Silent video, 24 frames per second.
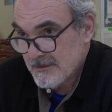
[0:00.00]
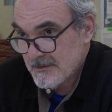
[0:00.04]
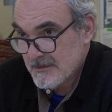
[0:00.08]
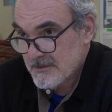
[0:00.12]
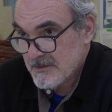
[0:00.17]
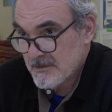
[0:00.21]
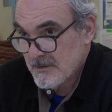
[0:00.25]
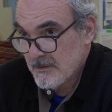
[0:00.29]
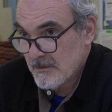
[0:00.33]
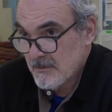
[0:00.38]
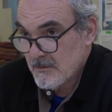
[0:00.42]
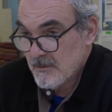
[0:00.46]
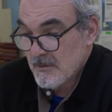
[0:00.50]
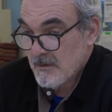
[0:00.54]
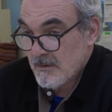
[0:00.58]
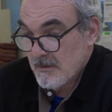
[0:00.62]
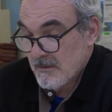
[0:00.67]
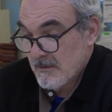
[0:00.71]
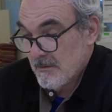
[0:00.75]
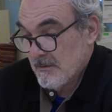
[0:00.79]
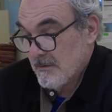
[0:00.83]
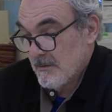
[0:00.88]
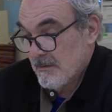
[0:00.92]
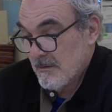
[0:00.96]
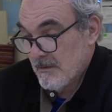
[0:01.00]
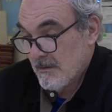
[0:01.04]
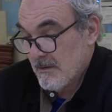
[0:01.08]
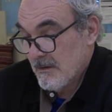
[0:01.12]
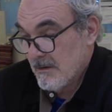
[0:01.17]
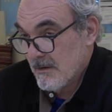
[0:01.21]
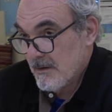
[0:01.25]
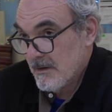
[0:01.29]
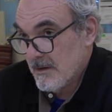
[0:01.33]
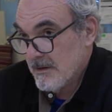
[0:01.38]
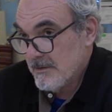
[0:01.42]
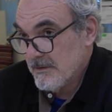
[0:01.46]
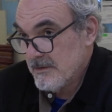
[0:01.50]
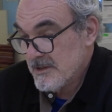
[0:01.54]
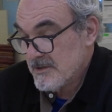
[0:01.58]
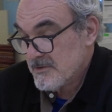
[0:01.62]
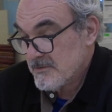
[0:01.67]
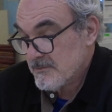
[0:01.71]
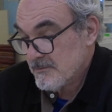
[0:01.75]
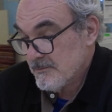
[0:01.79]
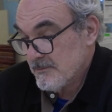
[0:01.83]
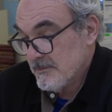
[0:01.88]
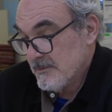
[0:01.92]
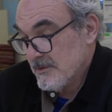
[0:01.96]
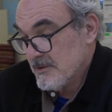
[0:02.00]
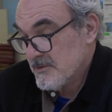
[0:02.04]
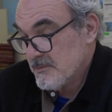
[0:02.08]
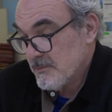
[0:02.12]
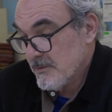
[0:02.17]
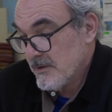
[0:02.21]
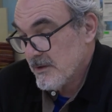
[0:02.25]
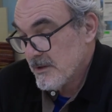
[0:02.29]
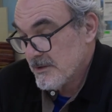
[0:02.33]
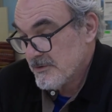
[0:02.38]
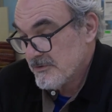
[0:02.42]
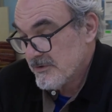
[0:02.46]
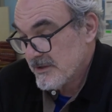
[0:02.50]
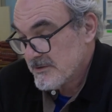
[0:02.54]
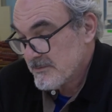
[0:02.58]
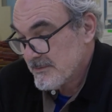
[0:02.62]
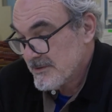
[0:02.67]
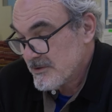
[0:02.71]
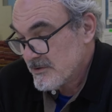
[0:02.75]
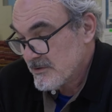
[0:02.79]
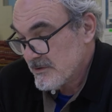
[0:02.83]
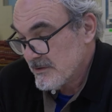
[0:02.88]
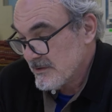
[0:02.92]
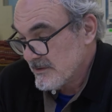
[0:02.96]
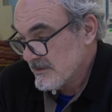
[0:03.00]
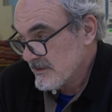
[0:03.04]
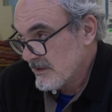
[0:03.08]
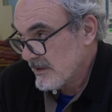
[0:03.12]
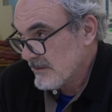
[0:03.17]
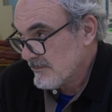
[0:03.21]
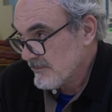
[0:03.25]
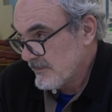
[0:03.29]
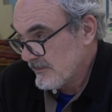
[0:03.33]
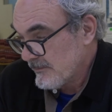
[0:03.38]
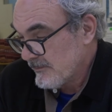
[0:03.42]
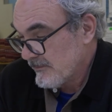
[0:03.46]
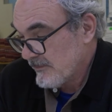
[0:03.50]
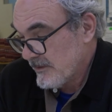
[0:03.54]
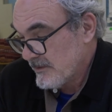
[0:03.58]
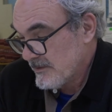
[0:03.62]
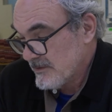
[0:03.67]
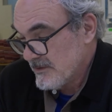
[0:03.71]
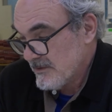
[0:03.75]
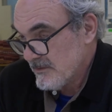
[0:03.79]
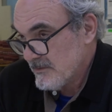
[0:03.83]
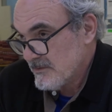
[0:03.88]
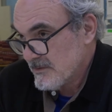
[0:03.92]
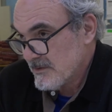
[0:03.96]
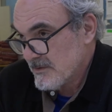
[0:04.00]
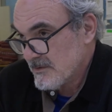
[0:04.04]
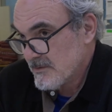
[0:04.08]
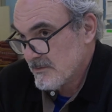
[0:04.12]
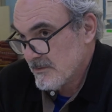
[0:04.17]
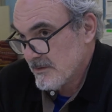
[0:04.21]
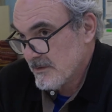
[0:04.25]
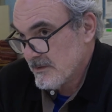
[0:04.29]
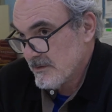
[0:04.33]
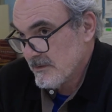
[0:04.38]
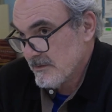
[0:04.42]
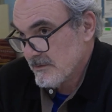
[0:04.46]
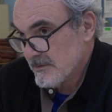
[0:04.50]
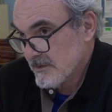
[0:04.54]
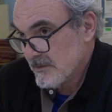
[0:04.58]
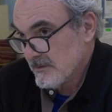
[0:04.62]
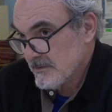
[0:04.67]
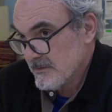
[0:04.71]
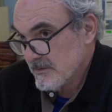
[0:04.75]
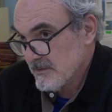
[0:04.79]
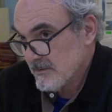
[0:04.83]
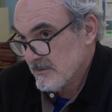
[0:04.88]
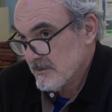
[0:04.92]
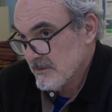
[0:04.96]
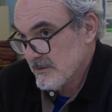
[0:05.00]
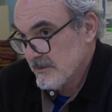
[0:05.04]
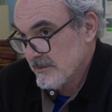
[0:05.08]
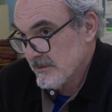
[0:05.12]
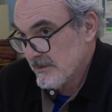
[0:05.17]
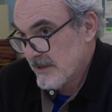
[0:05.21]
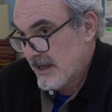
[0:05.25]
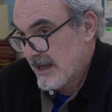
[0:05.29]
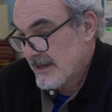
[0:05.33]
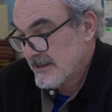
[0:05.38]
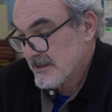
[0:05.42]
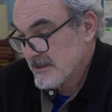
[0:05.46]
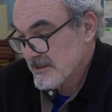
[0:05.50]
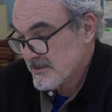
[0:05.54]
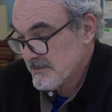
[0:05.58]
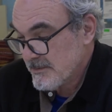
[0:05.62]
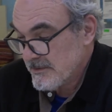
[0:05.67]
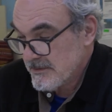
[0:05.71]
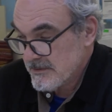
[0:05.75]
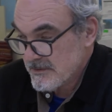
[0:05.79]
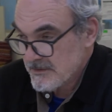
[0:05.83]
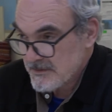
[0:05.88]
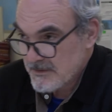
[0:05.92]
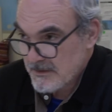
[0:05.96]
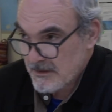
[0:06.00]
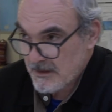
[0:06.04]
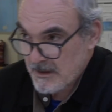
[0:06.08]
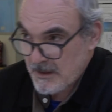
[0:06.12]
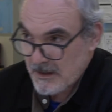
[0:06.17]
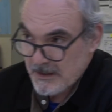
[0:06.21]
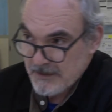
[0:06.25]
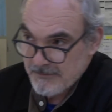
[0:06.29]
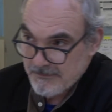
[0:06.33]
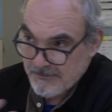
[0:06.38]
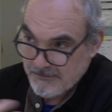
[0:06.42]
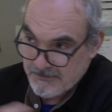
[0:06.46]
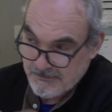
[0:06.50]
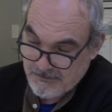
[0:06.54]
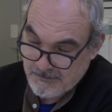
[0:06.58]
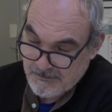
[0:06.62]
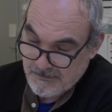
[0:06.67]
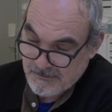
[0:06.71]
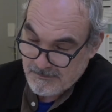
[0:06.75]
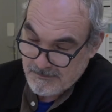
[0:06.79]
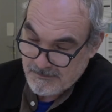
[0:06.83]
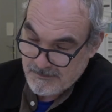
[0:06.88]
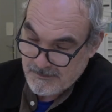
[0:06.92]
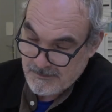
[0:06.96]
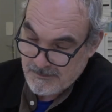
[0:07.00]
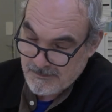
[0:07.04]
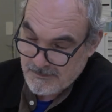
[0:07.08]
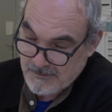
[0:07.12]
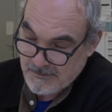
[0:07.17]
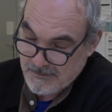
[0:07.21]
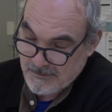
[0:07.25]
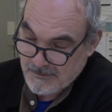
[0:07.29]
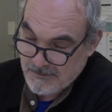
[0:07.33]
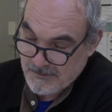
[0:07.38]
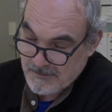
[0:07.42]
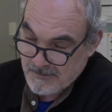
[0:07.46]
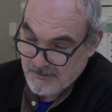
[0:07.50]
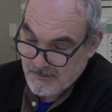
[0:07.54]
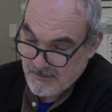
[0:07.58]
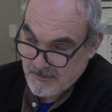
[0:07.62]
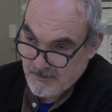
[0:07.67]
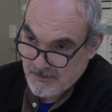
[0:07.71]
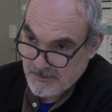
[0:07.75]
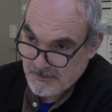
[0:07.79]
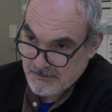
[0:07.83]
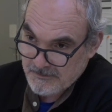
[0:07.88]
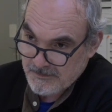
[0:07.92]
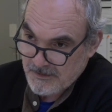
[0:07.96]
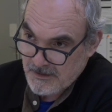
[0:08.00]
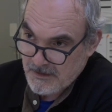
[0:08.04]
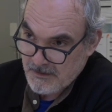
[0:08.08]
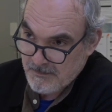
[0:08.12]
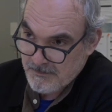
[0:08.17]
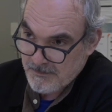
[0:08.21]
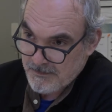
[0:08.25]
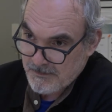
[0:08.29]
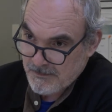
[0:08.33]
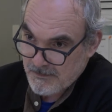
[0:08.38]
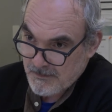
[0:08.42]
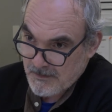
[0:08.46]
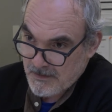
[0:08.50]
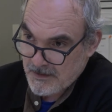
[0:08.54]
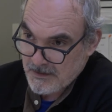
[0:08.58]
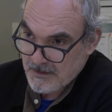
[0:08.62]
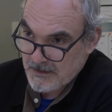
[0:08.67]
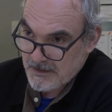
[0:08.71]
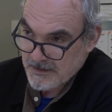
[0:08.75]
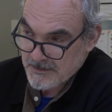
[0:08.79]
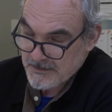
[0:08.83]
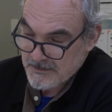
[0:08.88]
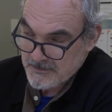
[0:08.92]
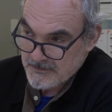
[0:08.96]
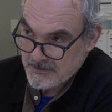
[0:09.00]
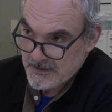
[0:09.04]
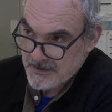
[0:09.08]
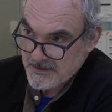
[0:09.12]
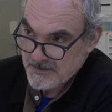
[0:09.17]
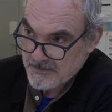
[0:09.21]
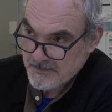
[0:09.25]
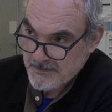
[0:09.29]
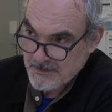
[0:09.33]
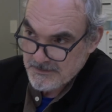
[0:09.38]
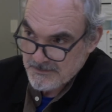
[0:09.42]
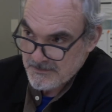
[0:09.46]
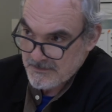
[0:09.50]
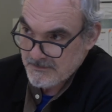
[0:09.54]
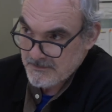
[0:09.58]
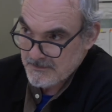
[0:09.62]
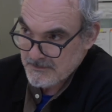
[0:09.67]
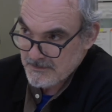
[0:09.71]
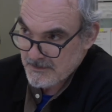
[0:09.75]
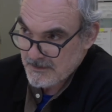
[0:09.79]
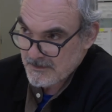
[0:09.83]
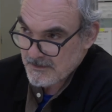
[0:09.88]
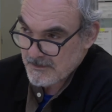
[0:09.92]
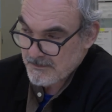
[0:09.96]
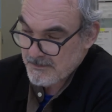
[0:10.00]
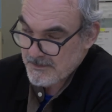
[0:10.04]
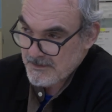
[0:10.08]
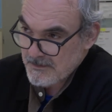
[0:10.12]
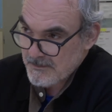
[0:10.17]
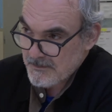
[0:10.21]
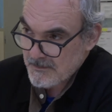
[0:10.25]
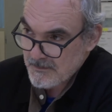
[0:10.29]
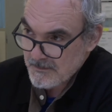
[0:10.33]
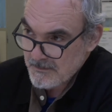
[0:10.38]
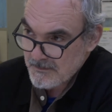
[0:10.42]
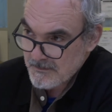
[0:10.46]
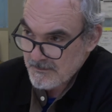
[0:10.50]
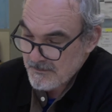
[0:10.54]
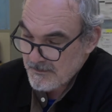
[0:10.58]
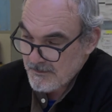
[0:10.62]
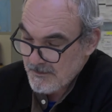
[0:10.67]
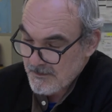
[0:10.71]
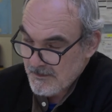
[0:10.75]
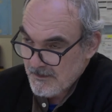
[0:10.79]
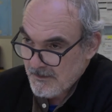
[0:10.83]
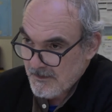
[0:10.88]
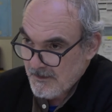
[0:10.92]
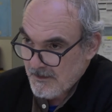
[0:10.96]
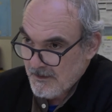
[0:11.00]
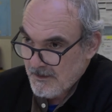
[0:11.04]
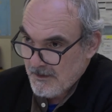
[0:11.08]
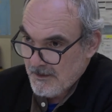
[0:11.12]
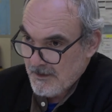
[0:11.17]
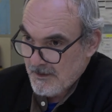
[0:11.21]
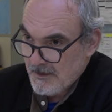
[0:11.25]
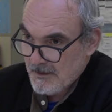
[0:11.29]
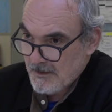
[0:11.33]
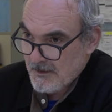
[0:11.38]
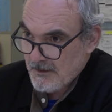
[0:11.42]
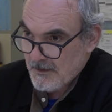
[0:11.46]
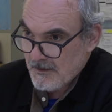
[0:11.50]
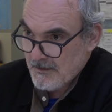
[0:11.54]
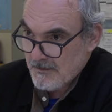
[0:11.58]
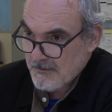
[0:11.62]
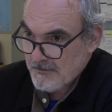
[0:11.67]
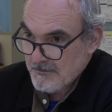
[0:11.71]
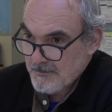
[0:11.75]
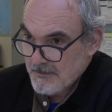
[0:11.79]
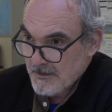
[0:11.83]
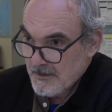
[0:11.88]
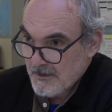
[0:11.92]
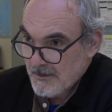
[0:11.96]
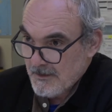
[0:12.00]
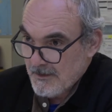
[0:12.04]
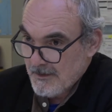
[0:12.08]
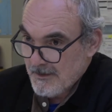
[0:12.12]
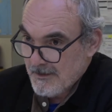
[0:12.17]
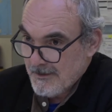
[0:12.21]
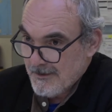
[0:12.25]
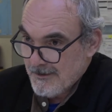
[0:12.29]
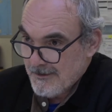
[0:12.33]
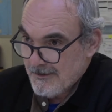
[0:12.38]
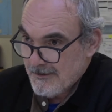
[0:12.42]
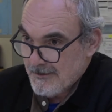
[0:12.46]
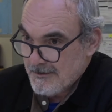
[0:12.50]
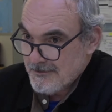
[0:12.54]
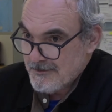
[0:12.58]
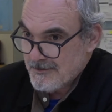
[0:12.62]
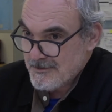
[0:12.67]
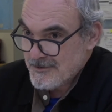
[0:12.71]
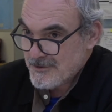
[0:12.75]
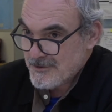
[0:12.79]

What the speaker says: So this word transmission, as I prefer to use this word, it's that experience that I've built up. I like to transmit to younger people, to